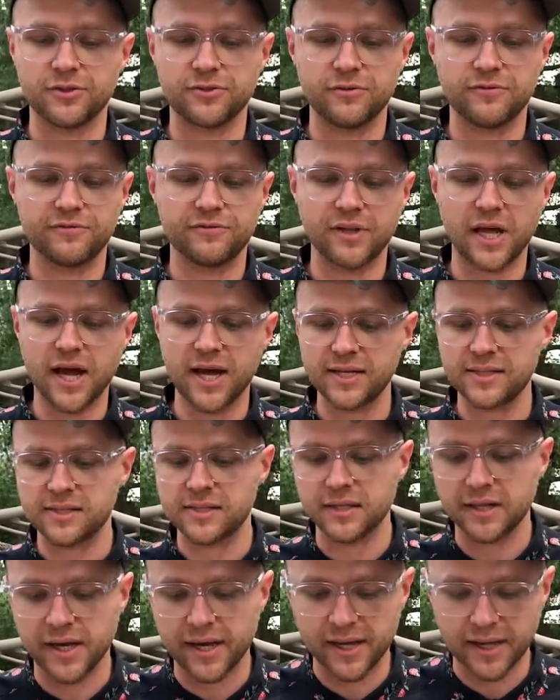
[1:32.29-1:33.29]
flies
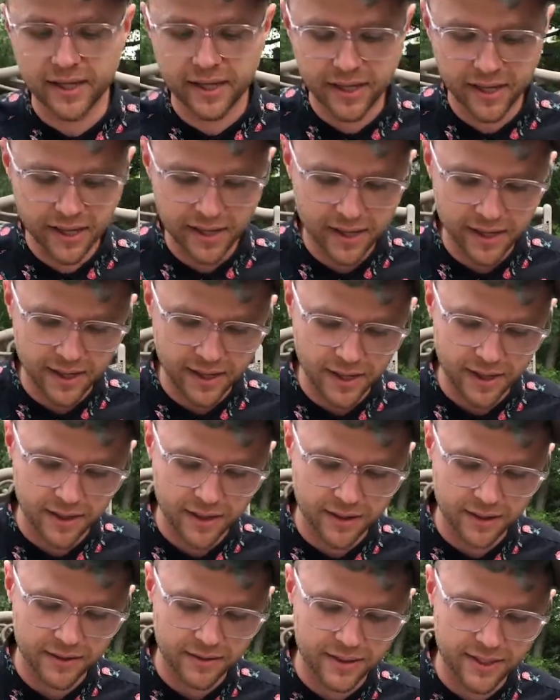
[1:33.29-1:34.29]
like
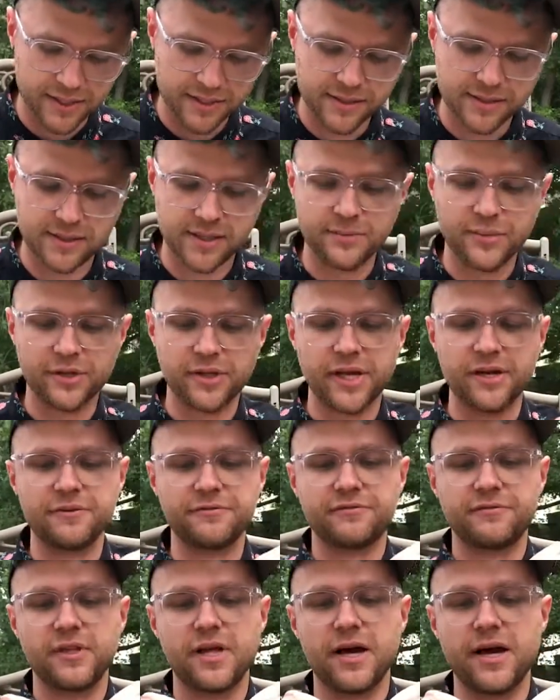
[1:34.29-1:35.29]
this simulator
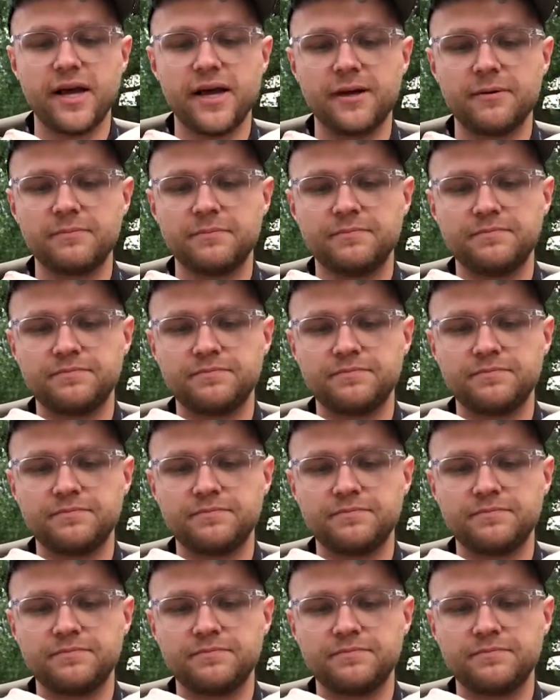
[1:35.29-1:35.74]
fly